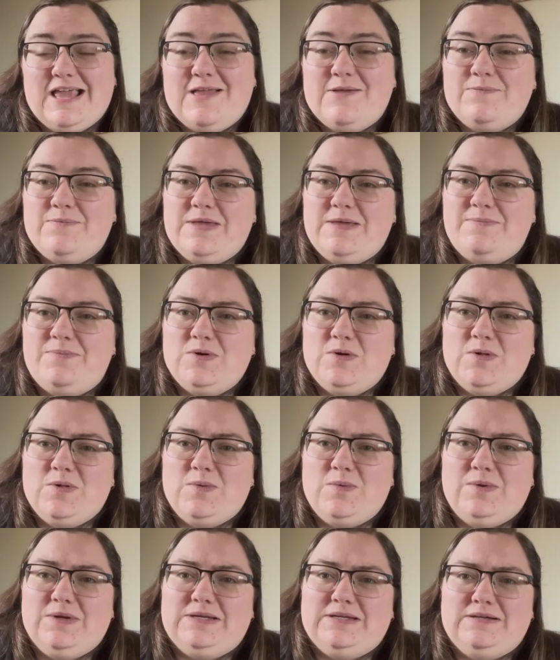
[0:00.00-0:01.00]

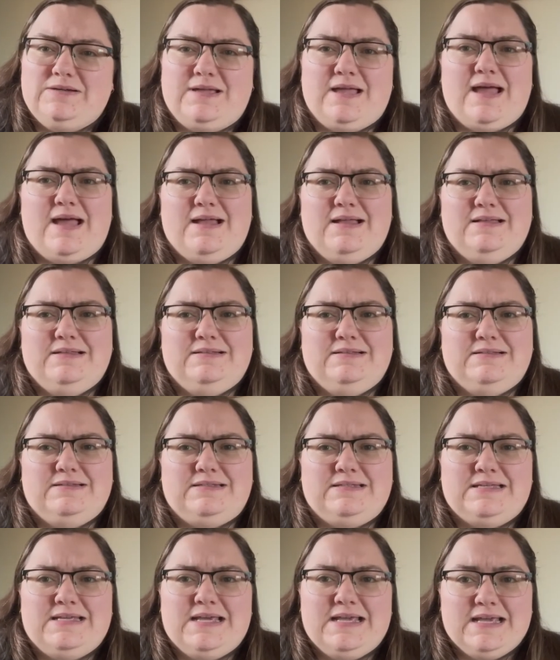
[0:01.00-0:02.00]
People would look at and
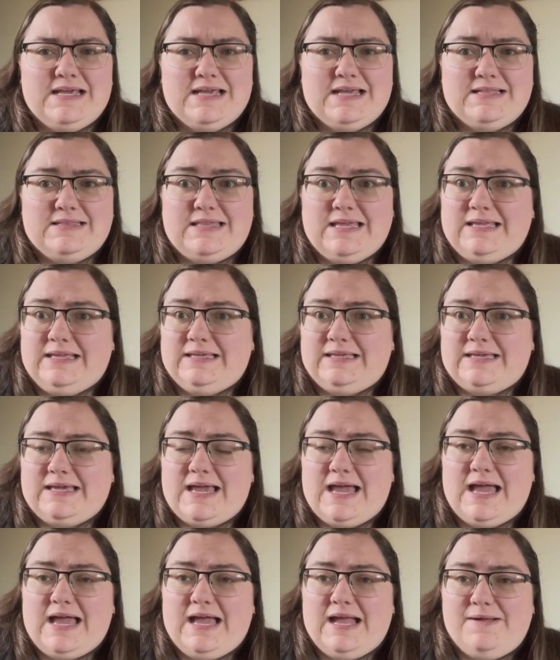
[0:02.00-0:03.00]
think,
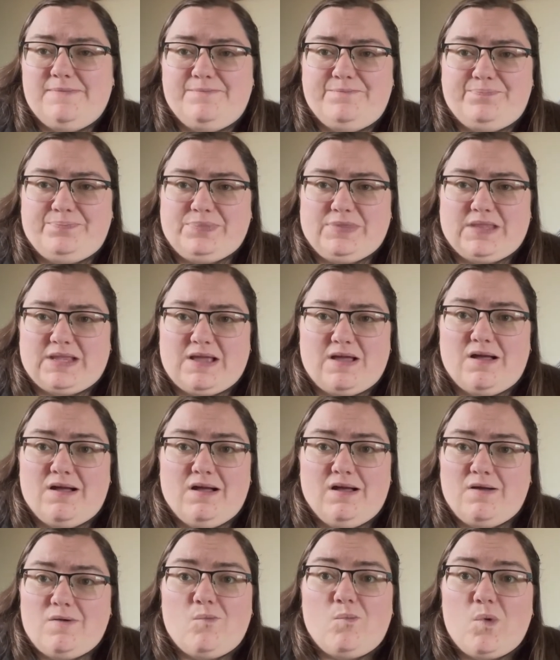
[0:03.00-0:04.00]

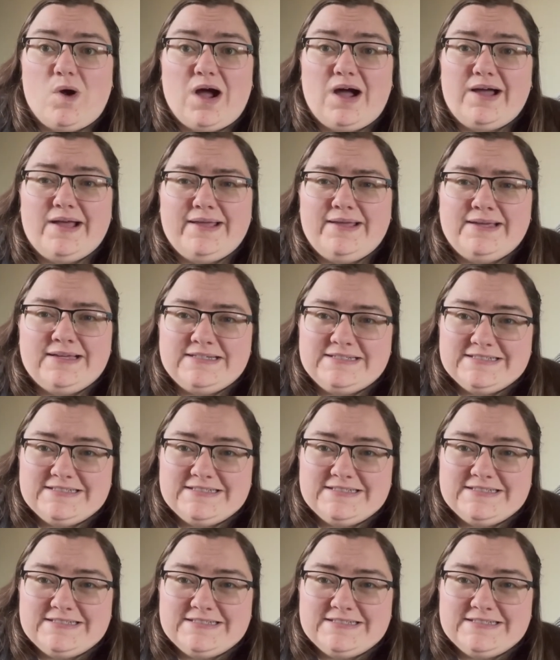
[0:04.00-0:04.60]
why?